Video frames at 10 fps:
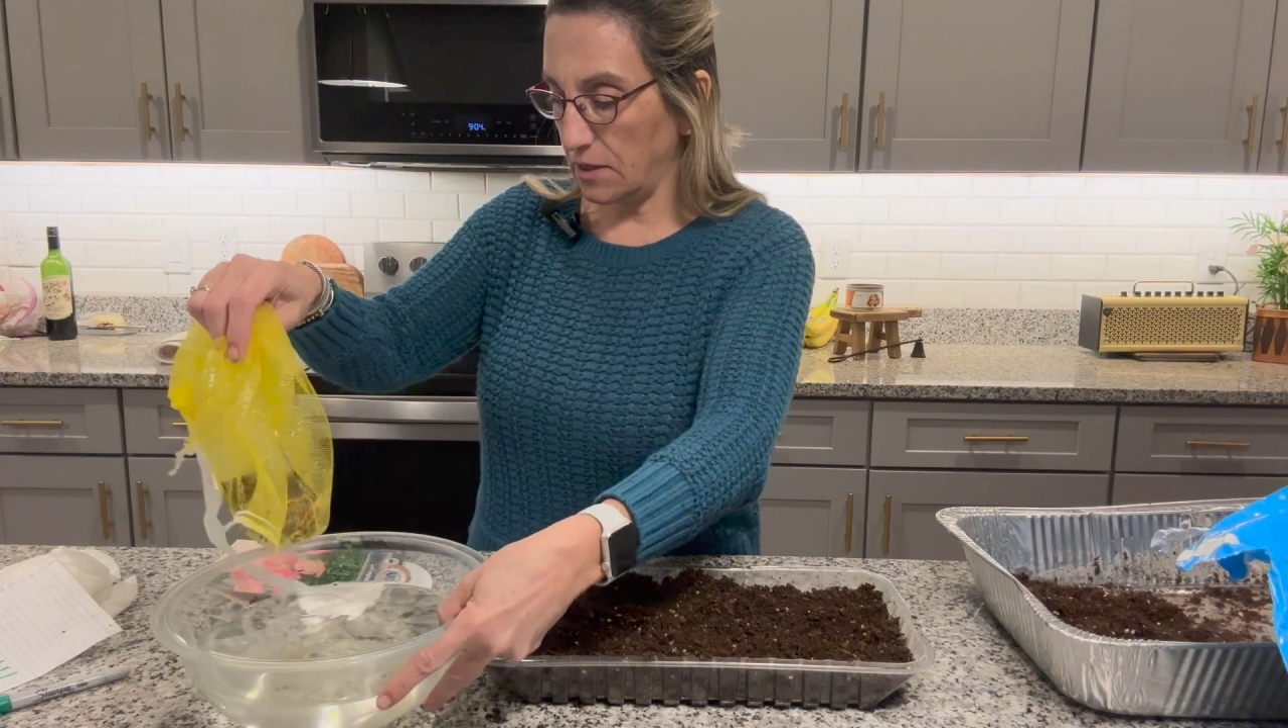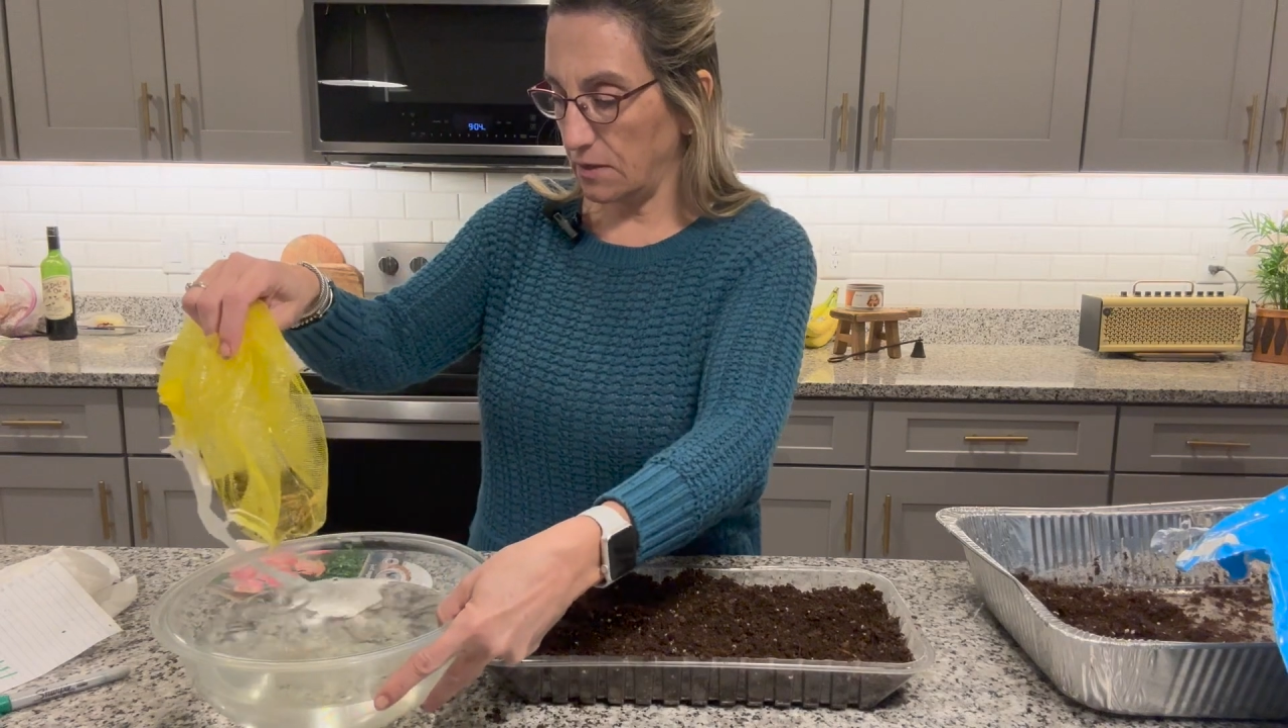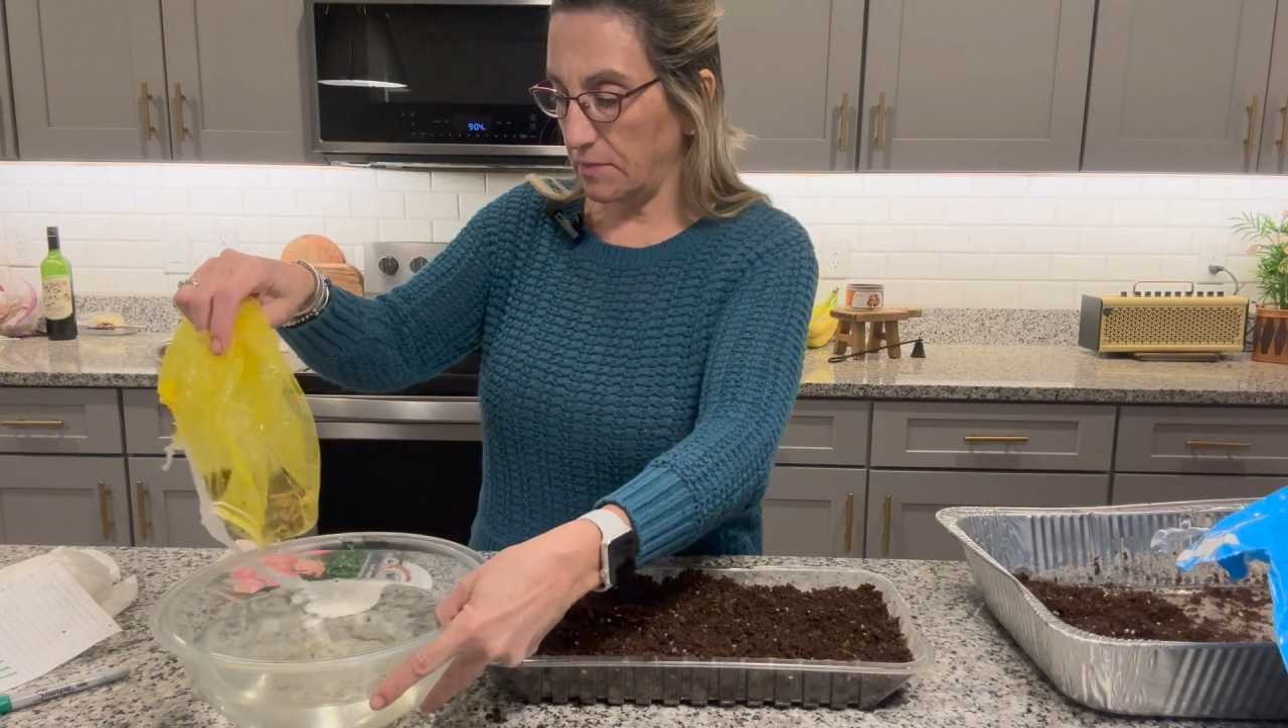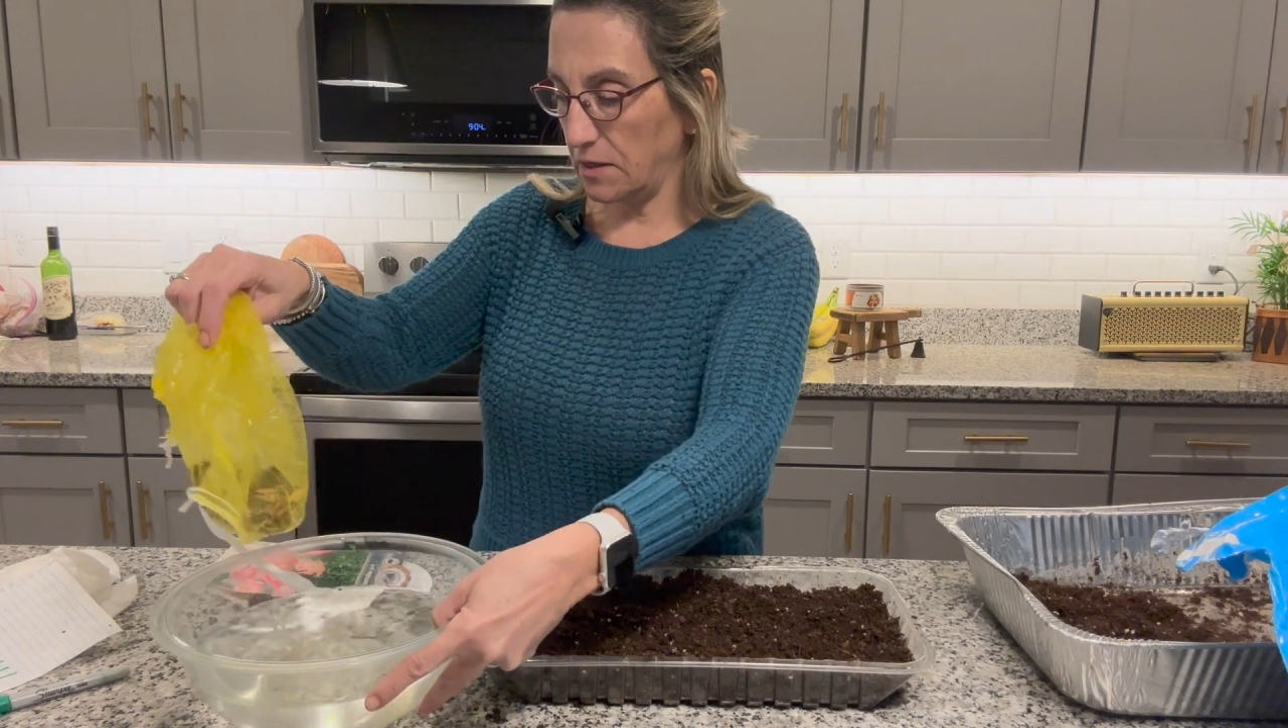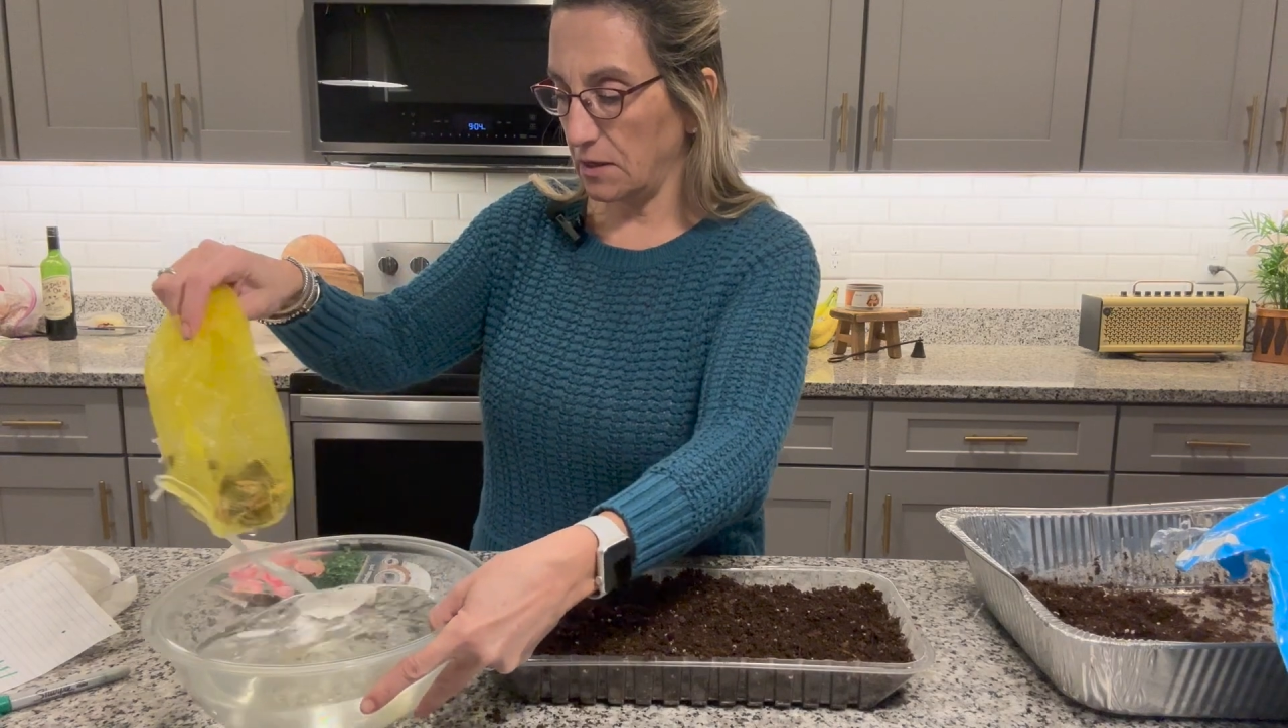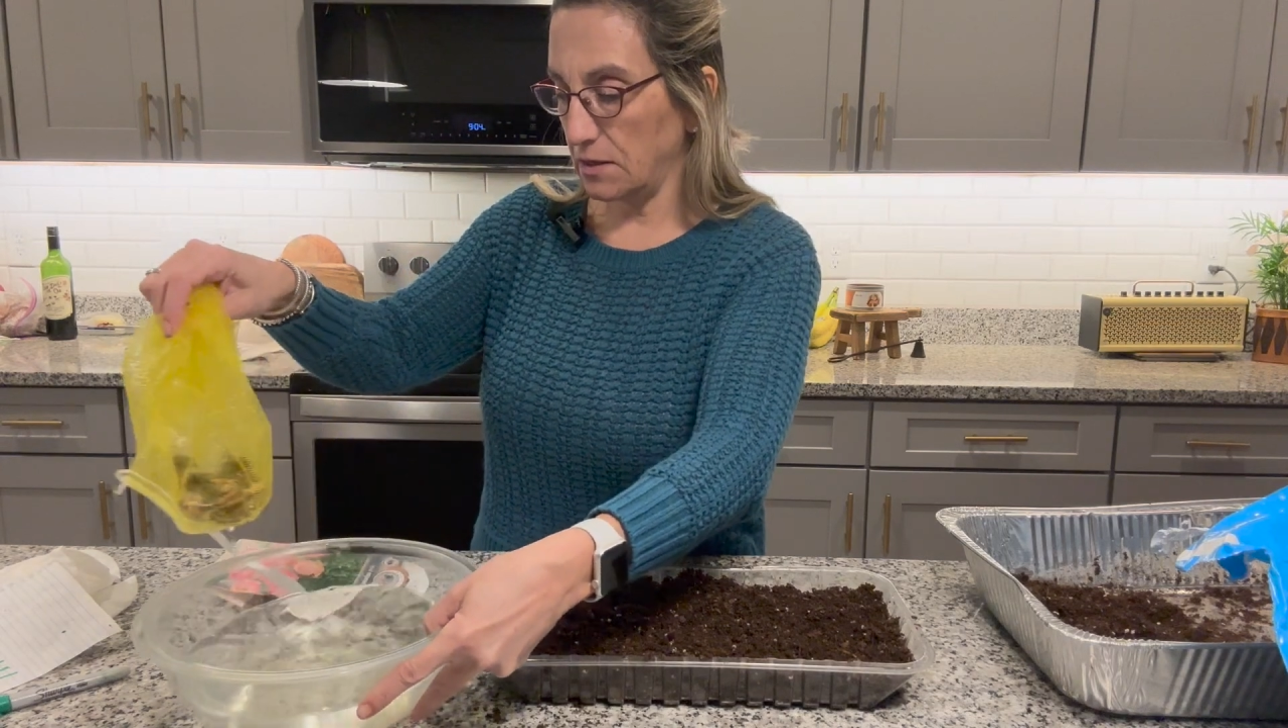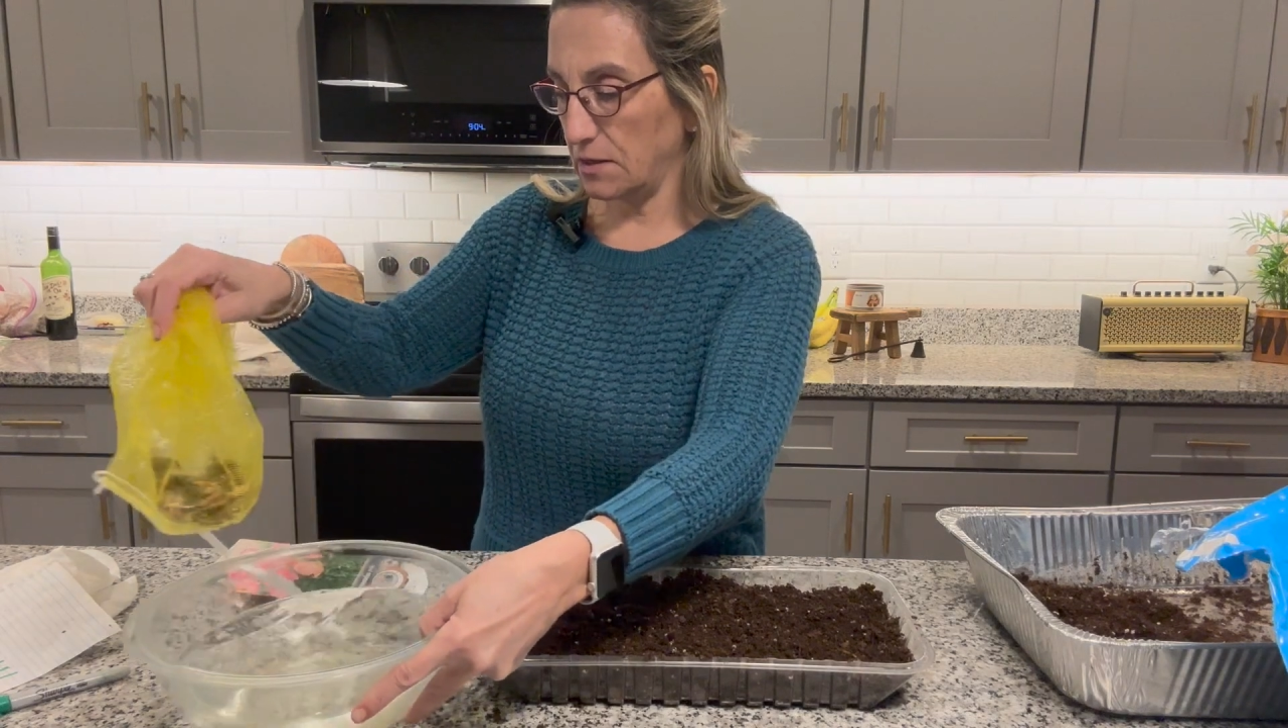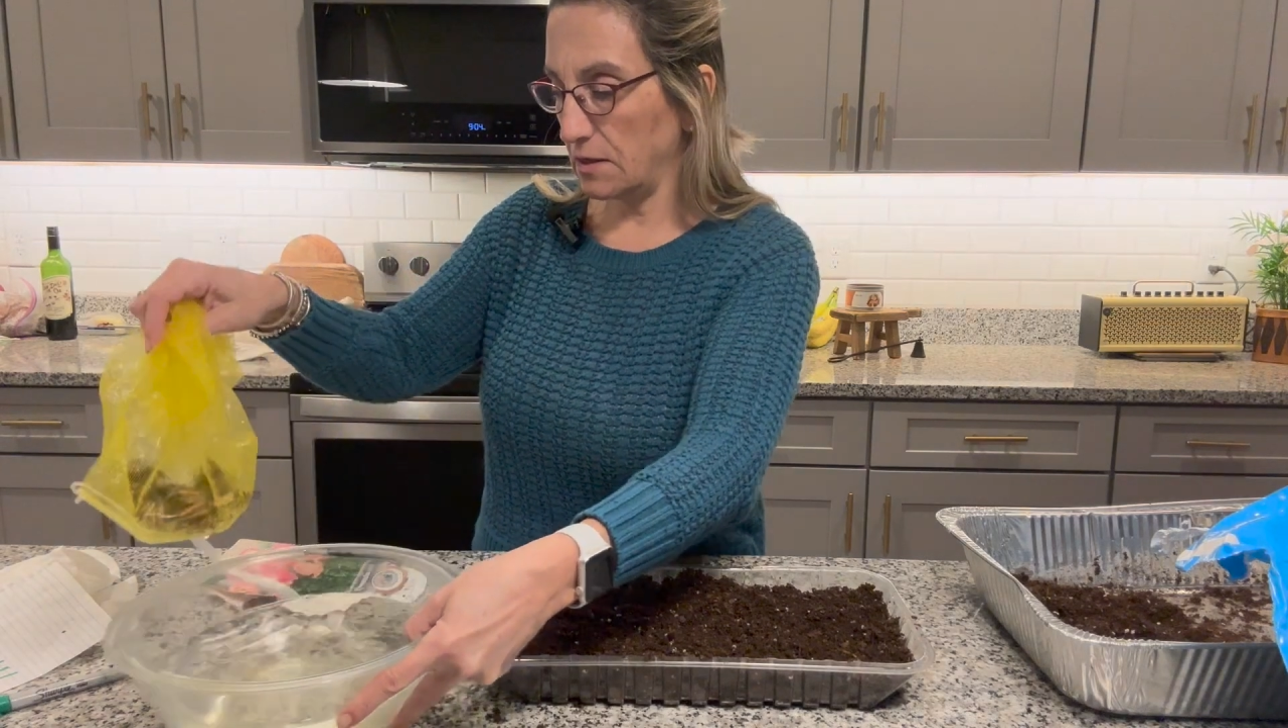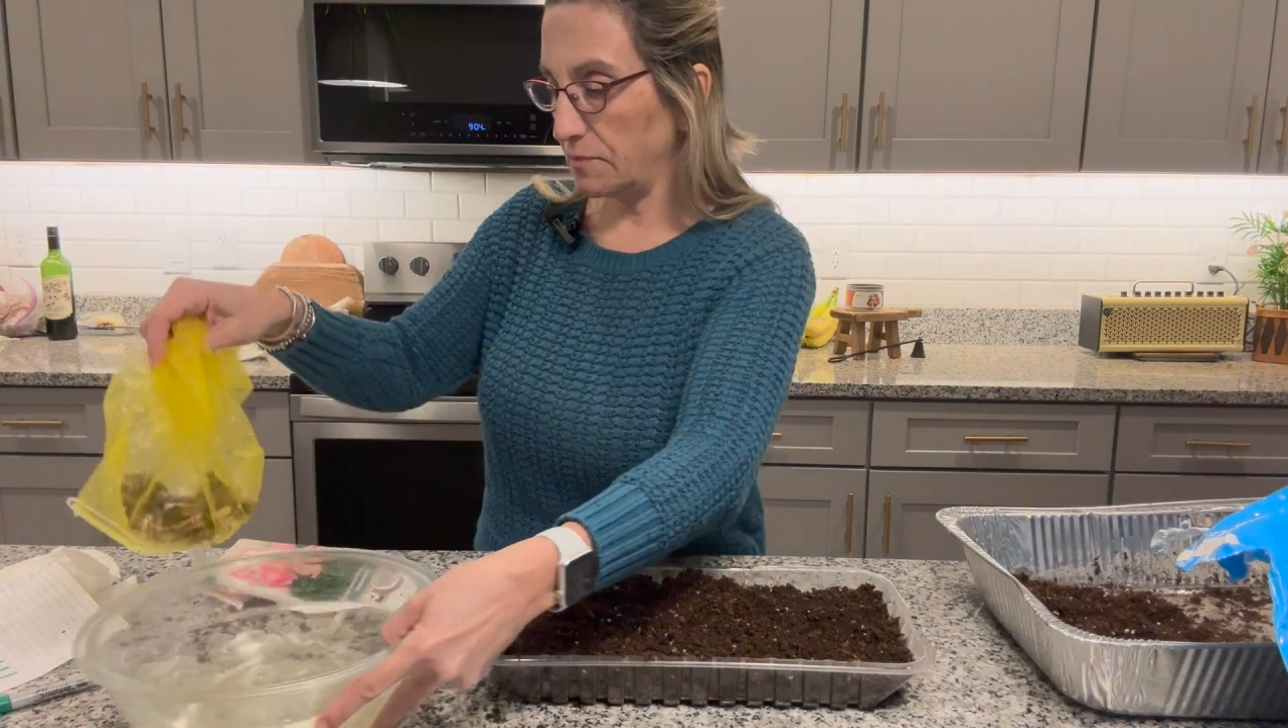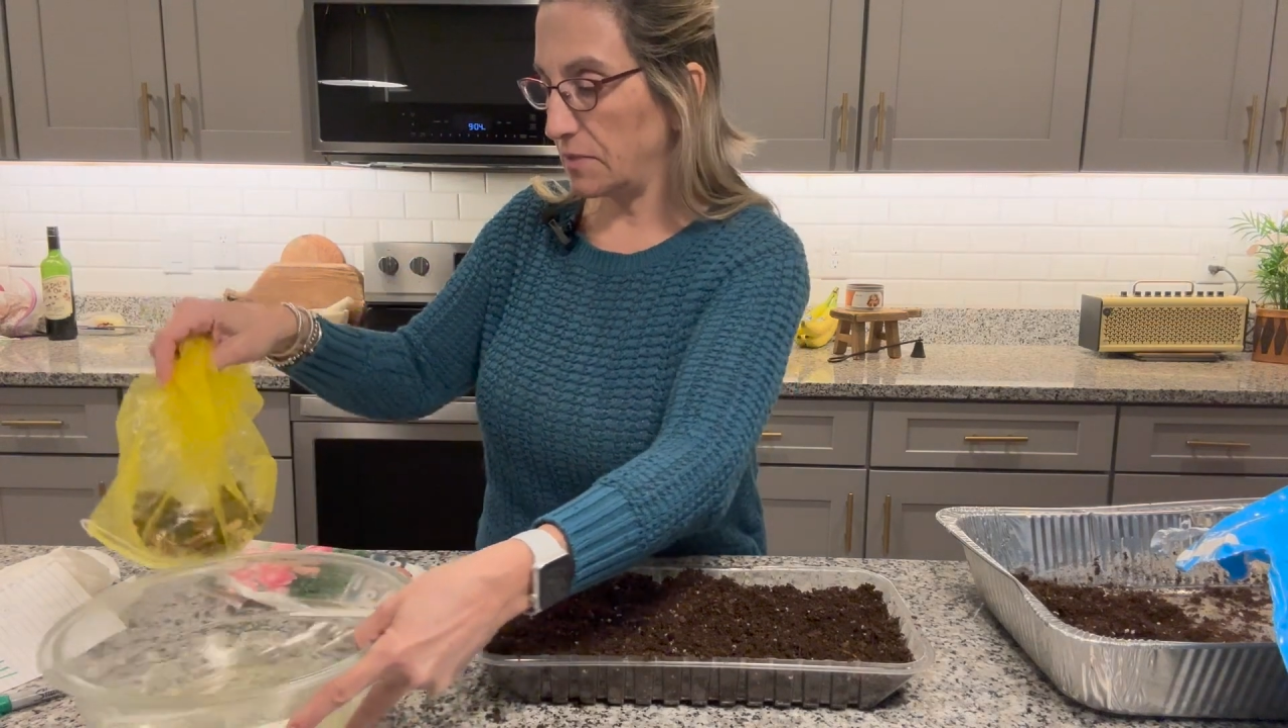Here, let me dump